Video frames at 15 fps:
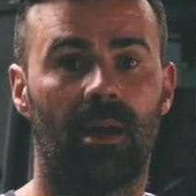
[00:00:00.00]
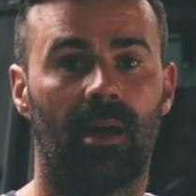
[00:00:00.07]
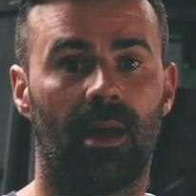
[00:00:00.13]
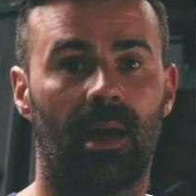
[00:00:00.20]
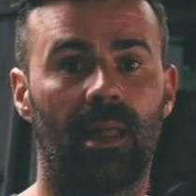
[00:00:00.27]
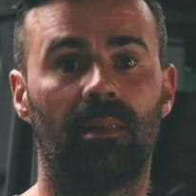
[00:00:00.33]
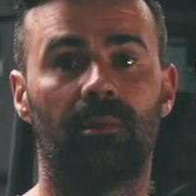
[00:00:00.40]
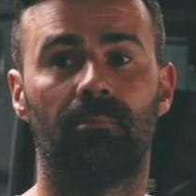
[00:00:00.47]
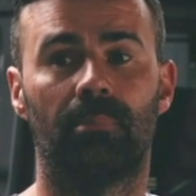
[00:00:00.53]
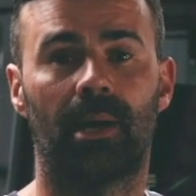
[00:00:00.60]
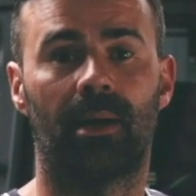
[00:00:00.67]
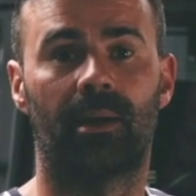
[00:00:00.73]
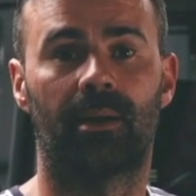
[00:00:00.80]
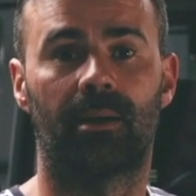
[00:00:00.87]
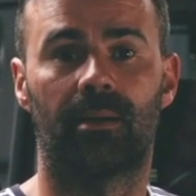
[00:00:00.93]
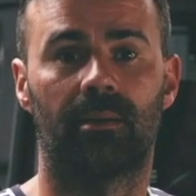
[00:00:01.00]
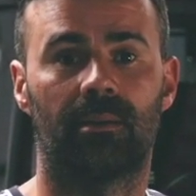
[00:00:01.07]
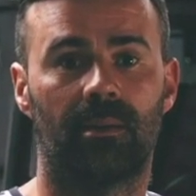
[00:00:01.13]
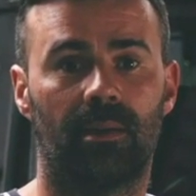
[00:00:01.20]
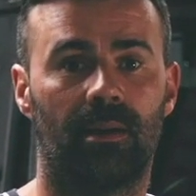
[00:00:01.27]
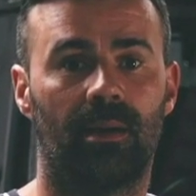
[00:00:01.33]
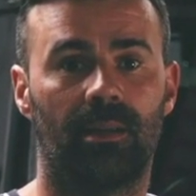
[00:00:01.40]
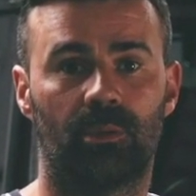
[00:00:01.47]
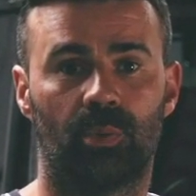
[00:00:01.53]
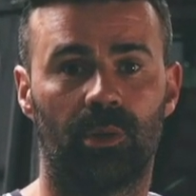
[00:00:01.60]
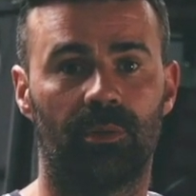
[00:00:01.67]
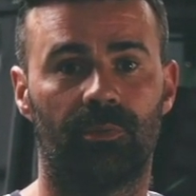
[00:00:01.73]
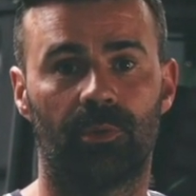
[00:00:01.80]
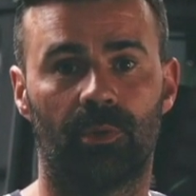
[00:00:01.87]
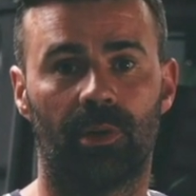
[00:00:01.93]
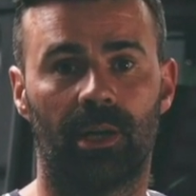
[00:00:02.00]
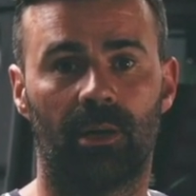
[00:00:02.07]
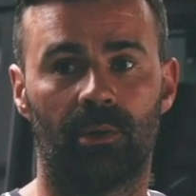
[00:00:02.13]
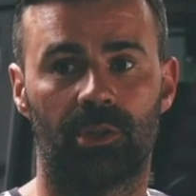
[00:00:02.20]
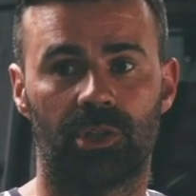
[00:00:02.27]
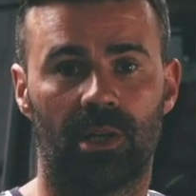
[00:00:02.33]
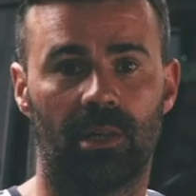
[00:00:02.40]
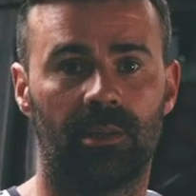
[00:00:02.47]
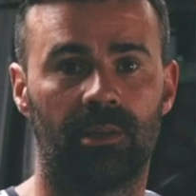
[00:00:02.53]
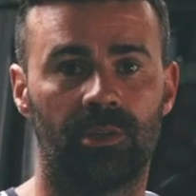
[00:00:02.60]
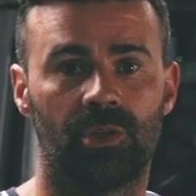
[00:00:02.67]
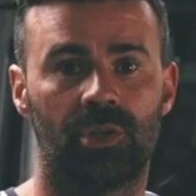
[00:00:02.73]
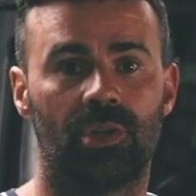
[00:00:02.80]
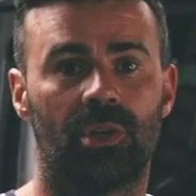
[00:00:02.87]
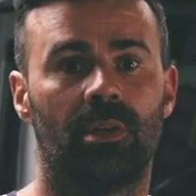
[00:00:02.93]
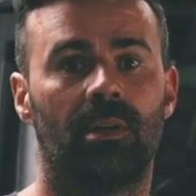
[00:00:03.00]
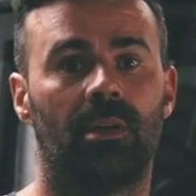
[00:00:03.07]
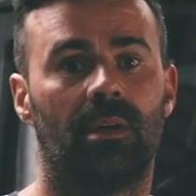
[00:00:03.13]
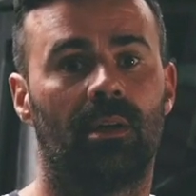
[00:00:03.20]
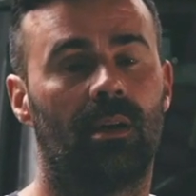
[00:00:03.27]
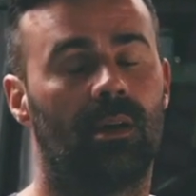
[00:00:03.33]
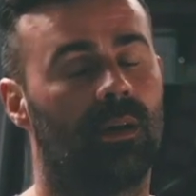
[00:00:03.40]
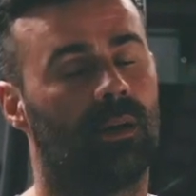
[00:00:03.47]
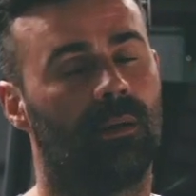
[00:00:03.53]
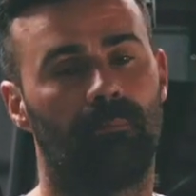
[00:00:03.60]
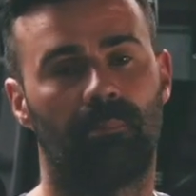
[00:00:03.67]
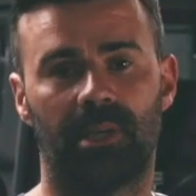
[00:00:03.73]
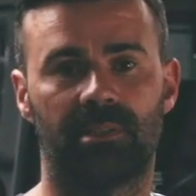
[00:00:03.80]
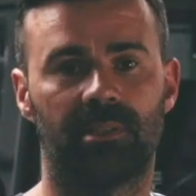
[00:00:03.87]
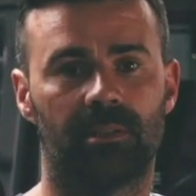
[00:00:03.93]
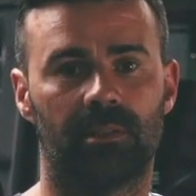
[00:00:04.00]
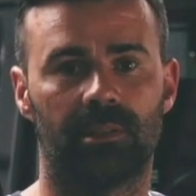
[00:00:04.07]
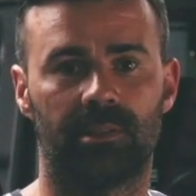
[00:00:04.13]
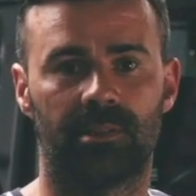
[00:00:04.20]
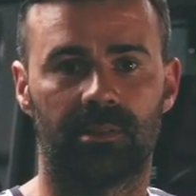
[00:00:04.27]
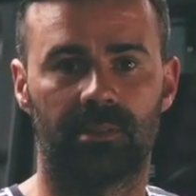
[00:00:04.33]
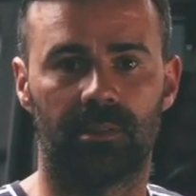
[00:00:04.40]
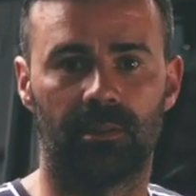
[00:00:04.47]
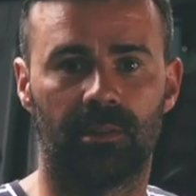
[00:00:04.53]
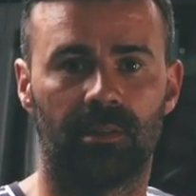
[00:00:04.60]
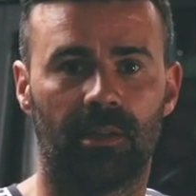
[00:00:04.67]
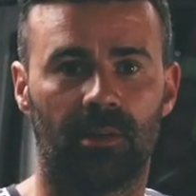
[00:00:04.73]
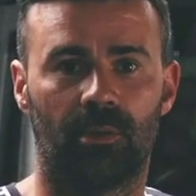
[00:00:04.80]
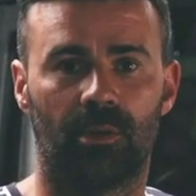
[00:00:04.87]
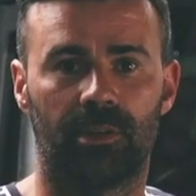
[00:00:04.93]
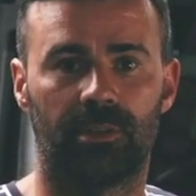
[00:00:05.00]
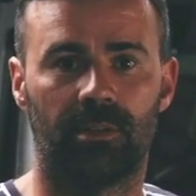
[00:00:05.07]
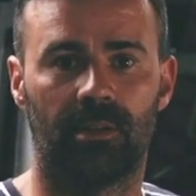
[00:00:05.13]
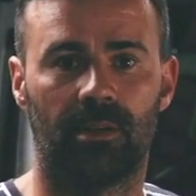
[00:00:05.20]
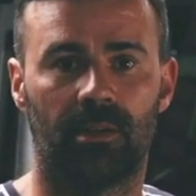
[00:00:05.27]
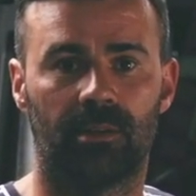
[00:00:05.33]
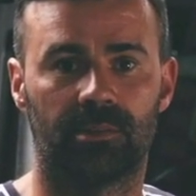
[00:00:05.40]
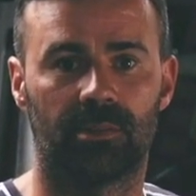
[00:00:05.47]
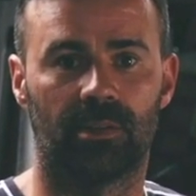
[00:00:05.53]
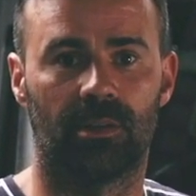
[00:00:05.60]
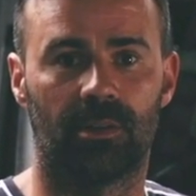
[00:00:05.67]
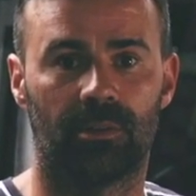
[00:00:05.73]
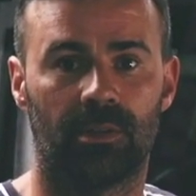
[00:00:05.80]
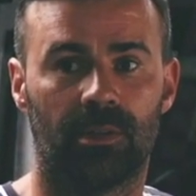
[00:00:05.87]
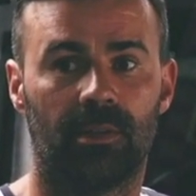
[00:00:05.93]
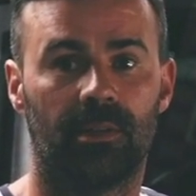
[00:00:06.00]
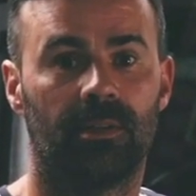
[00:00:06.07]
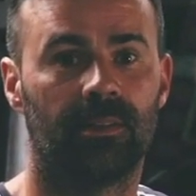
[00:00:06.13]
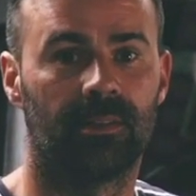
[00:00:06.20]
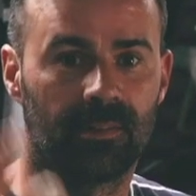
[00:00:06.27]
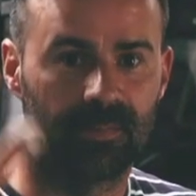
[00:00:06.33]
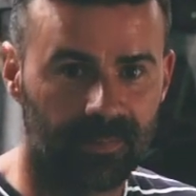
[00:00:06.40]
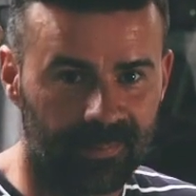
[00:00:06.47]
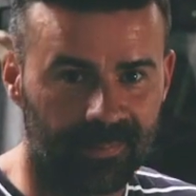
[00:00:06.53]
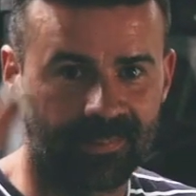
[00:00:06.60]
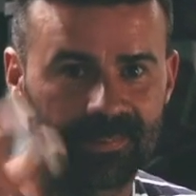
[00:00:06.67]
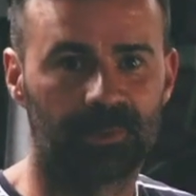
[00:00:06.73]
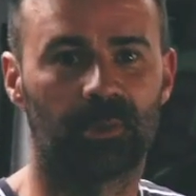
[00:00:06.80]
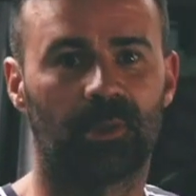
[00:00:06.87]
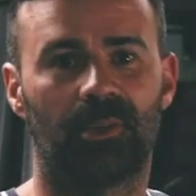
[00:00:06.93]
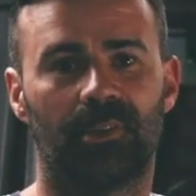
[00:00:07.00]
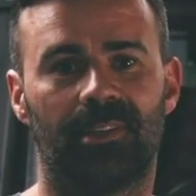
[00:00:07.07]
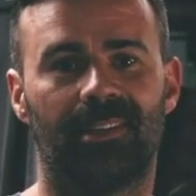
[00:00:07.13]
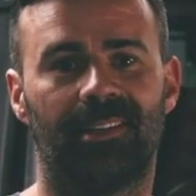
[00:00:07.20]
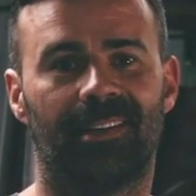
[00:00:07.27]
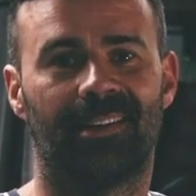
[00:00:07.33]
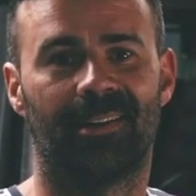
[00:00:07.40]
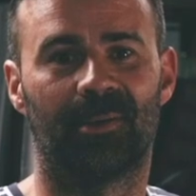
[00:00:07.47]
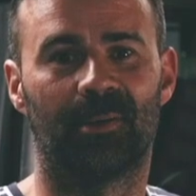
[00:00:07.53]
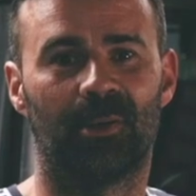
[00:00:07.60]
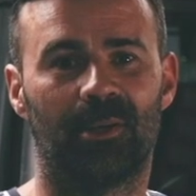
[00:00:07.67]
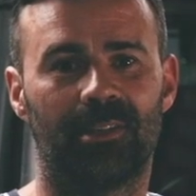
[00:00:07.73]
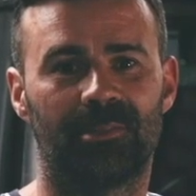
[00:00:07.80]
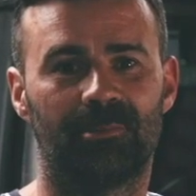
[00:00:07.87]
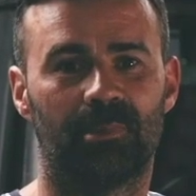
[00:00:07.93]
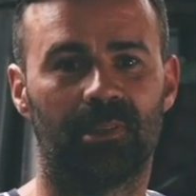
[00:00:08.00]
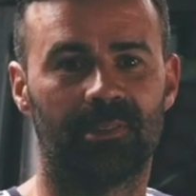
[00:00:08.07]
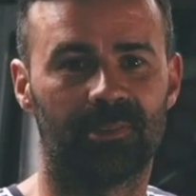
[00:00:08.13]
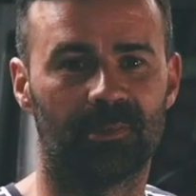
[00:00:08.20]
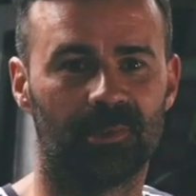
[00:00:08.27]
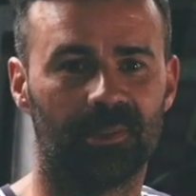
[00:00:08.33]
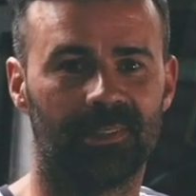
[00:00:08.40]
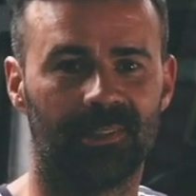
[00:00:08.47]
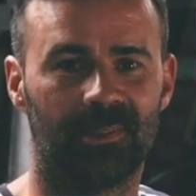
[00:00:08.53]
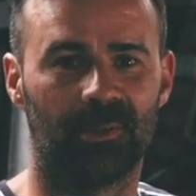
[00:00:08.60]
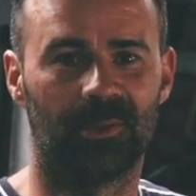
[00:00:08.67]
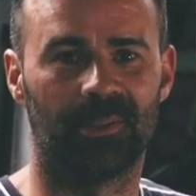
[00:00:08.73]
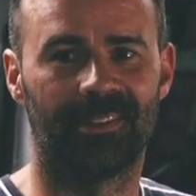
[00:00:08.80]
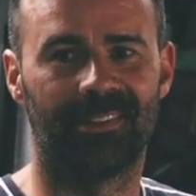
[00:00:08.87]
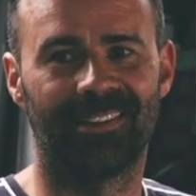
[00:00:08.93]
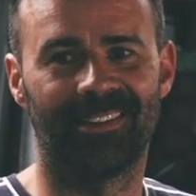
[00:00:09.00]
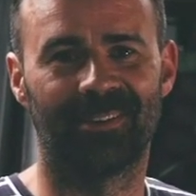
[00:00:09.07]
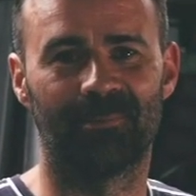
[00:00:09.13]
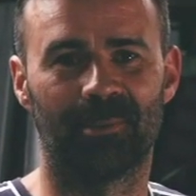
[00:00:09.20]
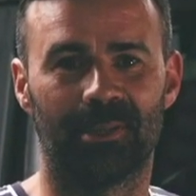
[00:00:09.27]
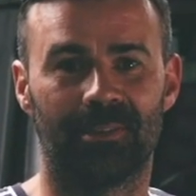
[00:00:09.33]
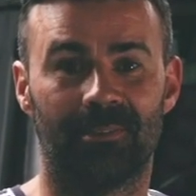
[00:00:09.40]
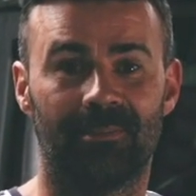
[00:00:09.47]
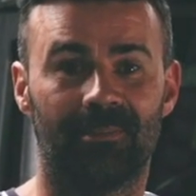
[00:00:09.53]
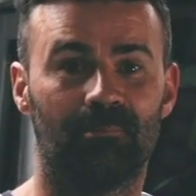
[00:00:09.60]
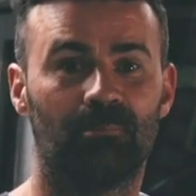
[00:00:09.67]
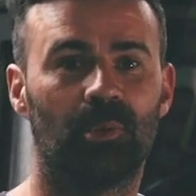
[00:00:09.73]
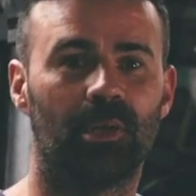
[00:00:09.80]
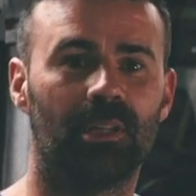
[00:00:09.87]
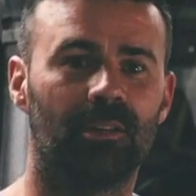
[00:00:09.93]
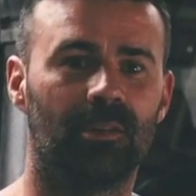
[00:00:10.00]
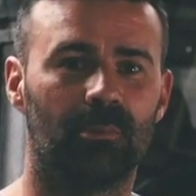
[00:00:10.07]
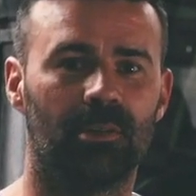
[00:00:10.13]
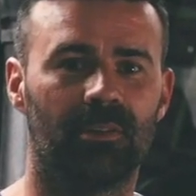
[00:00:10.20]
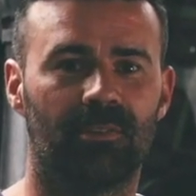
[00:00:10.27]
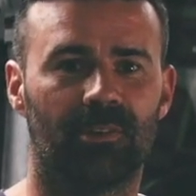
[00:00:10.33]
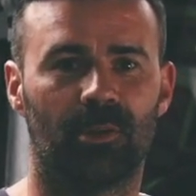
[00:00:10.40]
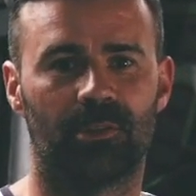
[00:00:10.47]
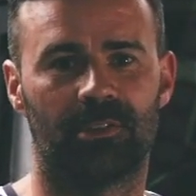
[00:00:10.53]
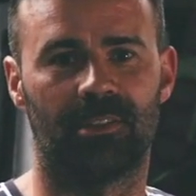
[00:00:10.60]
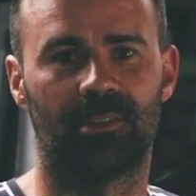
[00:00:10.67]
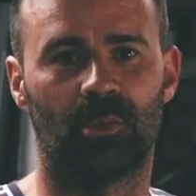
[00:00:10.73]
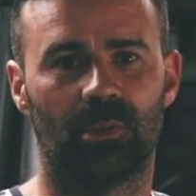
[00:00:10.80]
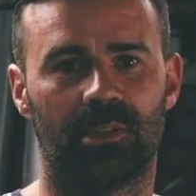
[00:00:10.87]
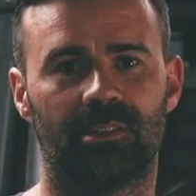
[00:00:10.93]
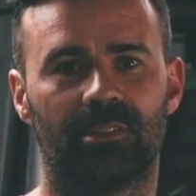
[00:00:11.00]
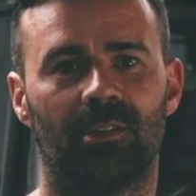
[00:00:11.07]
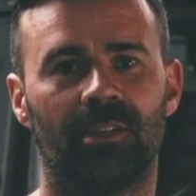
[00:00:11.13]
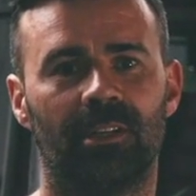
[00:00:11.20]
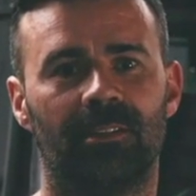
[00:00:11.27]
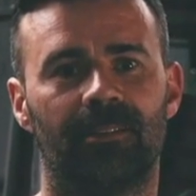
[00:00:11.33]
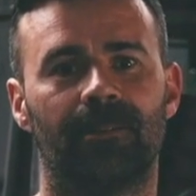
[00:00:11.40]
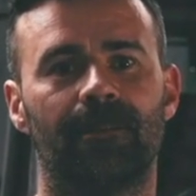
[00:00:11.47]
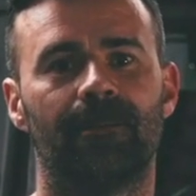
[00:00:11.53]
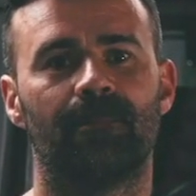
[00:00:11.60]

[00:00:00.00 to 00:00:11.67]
hell and back 24-hour challenge, basically stealing their idea. So sorry guys, but it's a really good idea. I'm going to put a little bit of an Aussie twist on it.